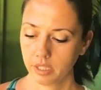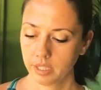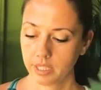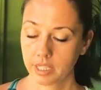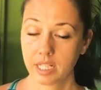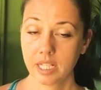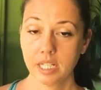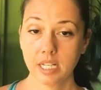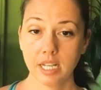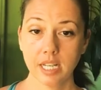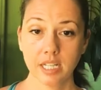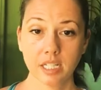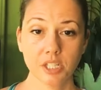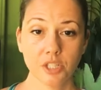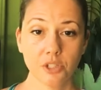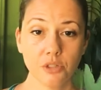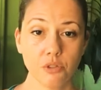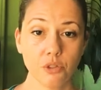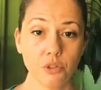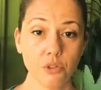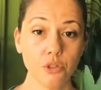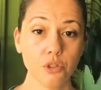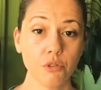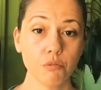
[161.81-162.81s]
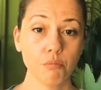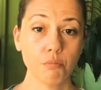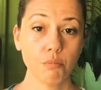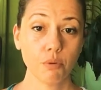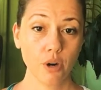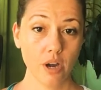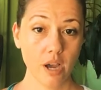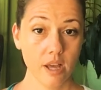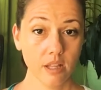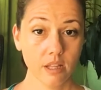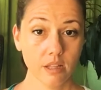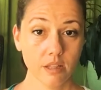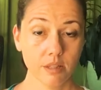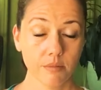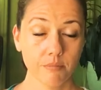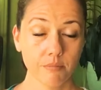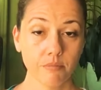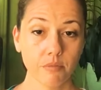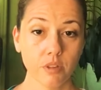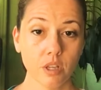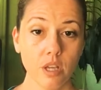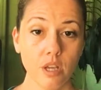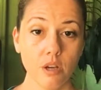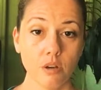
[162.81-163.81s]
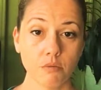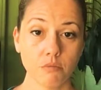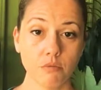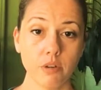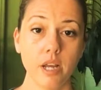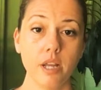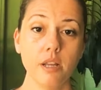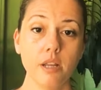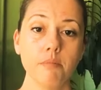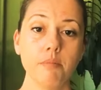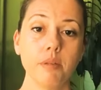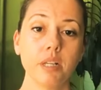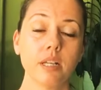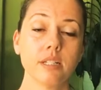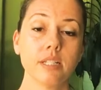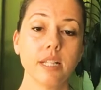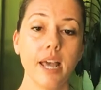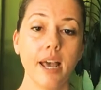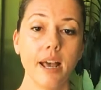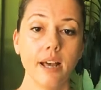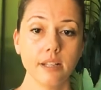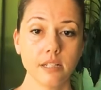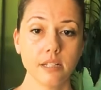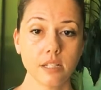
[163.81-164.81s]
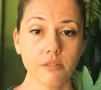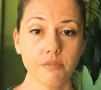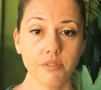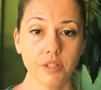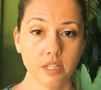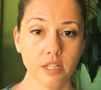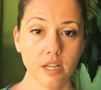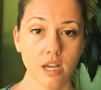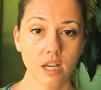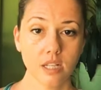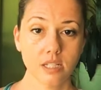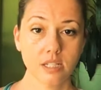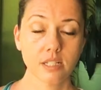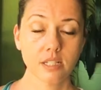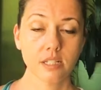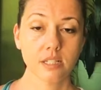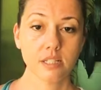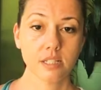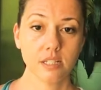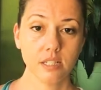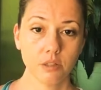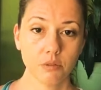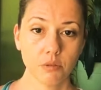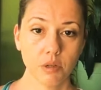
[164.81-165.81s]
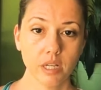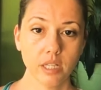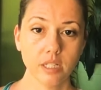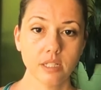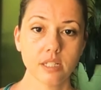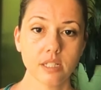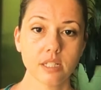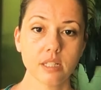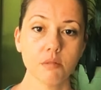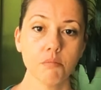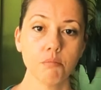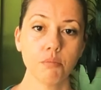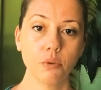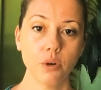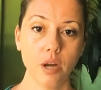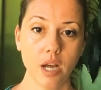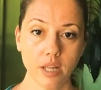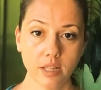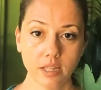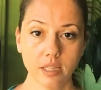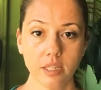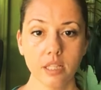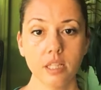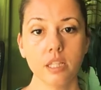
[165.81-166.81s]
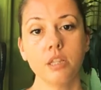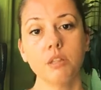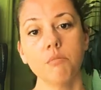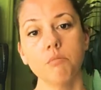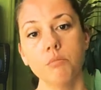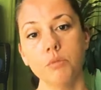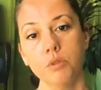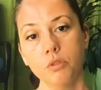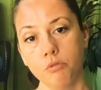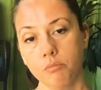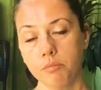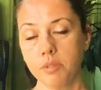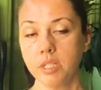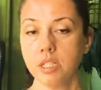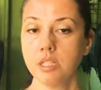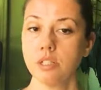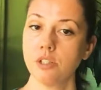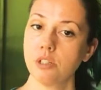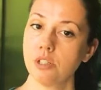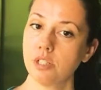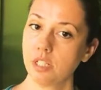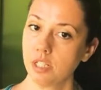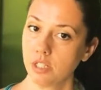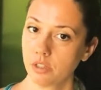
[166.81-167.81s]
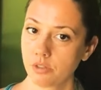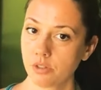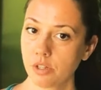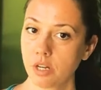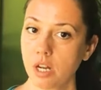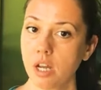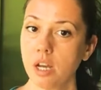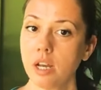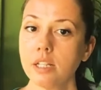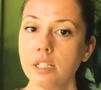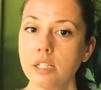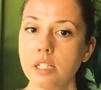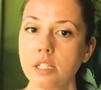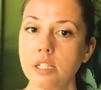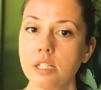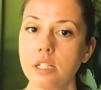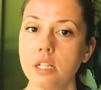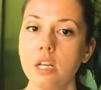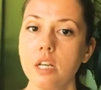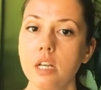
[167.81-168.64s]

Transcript: It connects you to your breath, right? Because as a vinyasa sequence, the breath and the movement are synchronized.